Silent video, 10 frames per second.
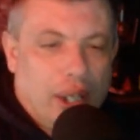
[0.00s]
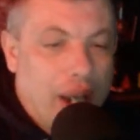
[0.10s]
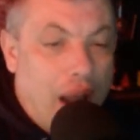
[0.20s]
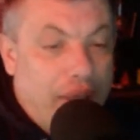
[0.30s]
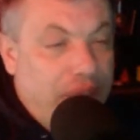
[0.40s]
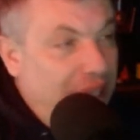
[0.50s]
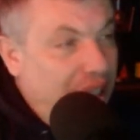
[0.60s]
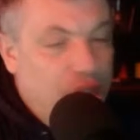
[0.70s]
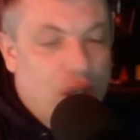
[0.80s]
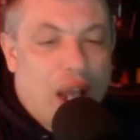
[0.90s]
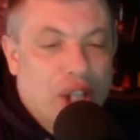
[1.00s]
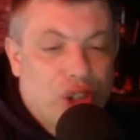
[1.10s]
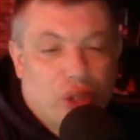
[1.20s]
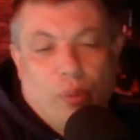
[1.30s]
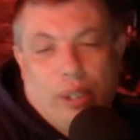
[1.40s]
And I think you guys
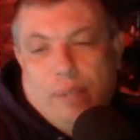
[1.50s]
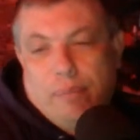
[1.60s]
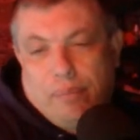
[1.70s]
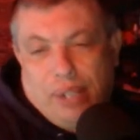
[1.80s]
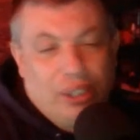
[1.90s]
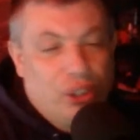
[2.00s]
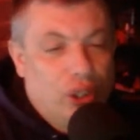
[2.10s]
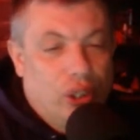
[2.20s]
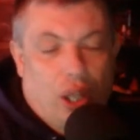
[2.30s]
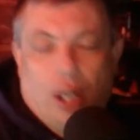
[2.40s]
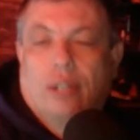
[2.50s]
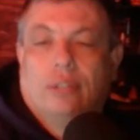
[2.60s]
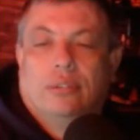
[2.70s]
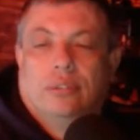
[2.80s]
should win, and good luck.